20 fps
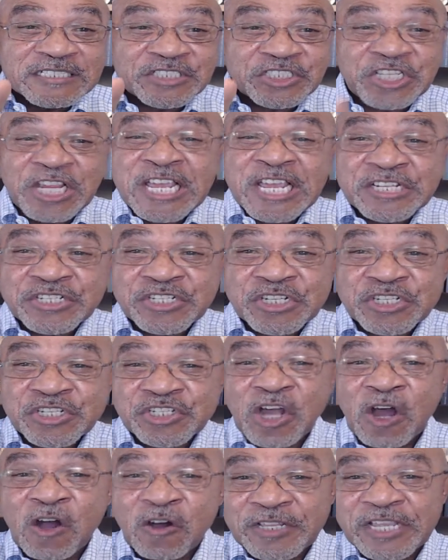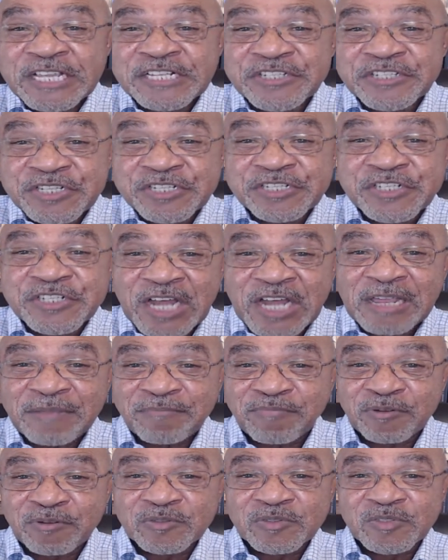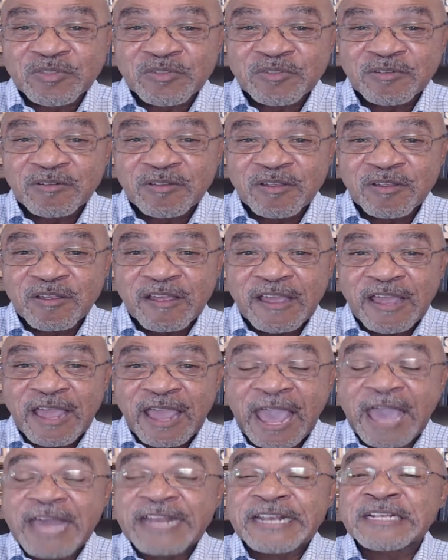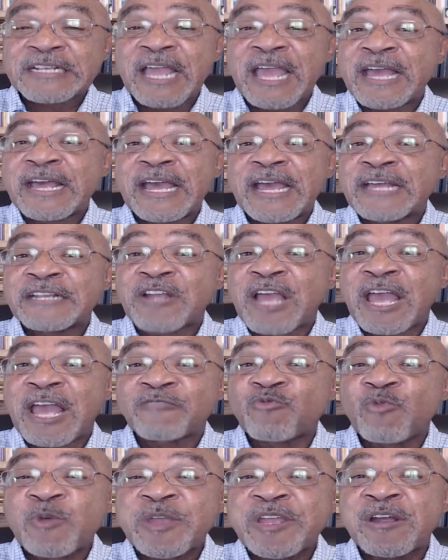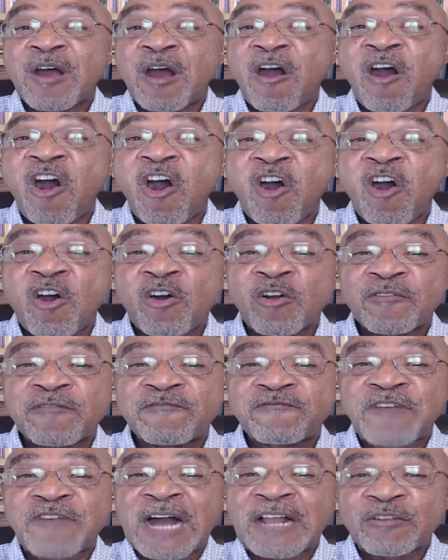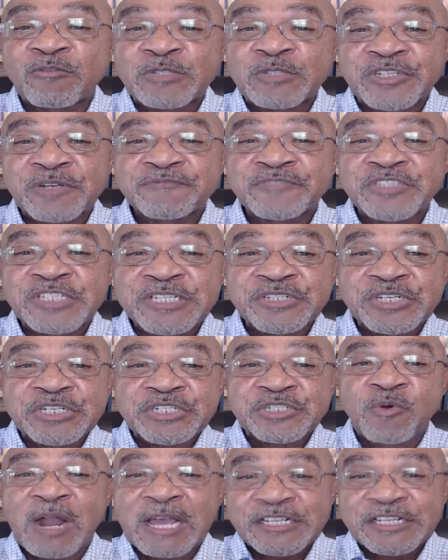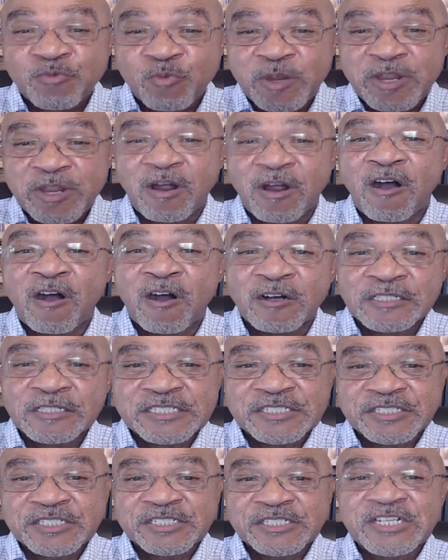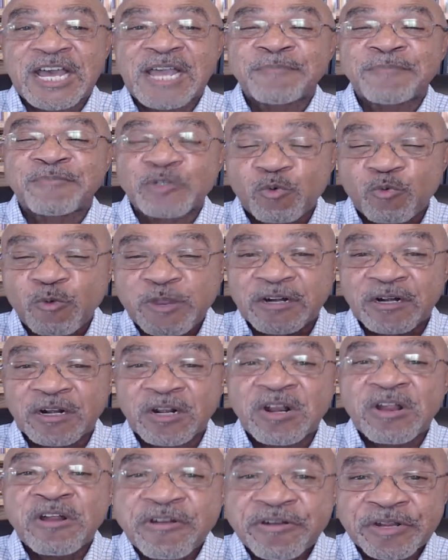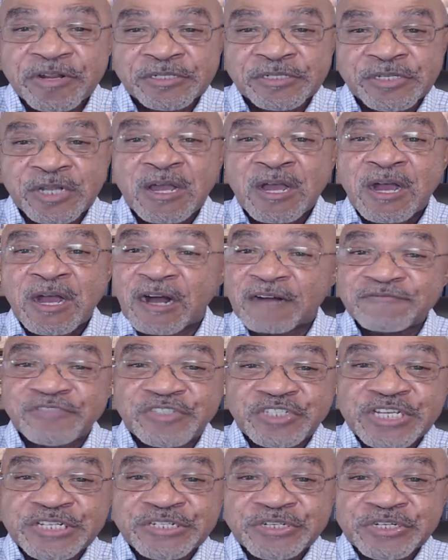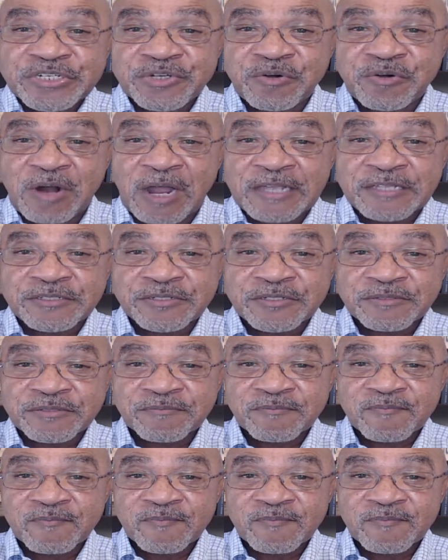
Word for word: Jesus taught his disciples and, and, and we are all followers of Jesus Christ. We are all his disciples. We are learners of Jesus Christ.